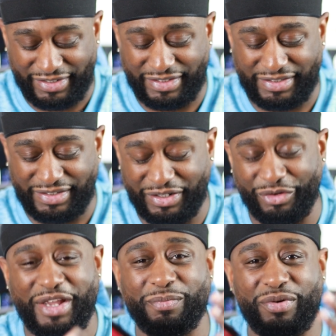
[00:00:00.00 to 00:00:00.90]
is a
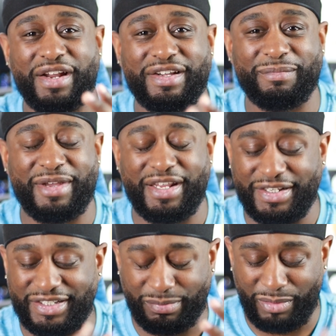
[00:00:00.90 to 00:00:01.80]
great product, man.
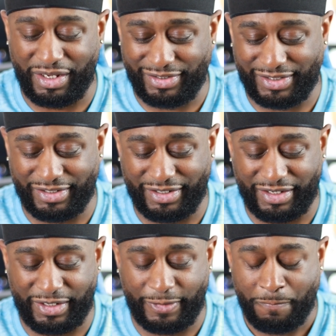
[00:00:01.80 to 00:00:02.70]
It smells
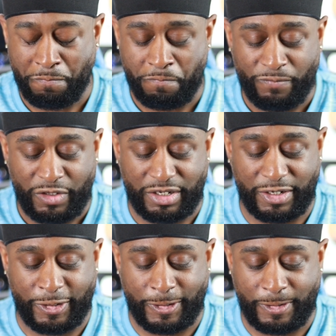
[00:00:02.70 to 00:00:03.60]
good.
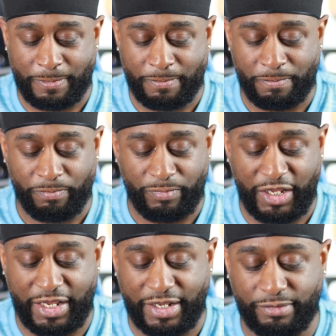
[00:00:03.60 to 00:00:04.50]
When
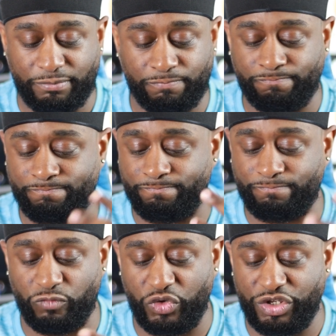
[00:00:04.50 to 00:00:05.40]

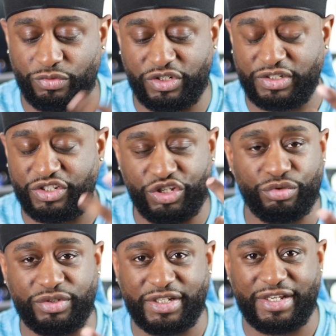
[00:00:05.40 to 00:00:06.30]
you just
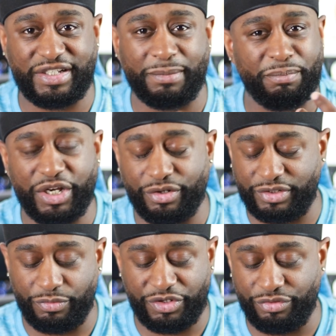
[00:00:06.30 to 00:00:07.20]
use it, it's a butter,
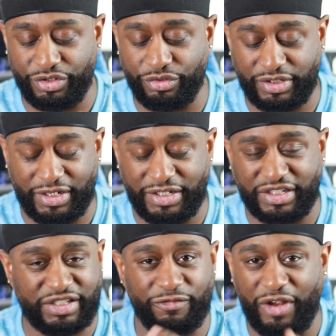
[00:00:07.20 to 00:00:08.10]
so when you use it, it
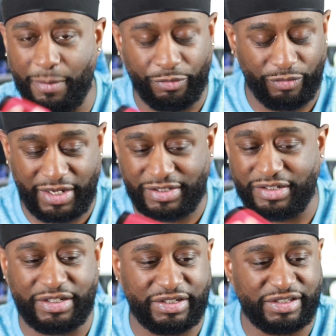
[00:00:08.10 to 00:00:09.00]
just evaporates
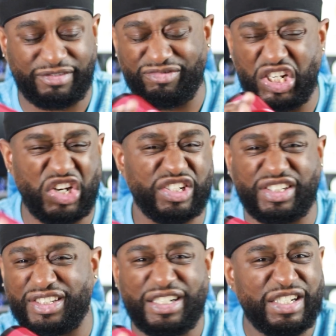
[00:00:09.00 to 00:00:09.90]
and it just
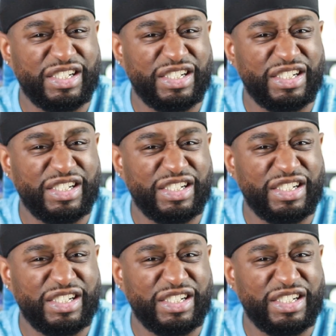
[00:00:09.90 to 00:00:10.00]
turns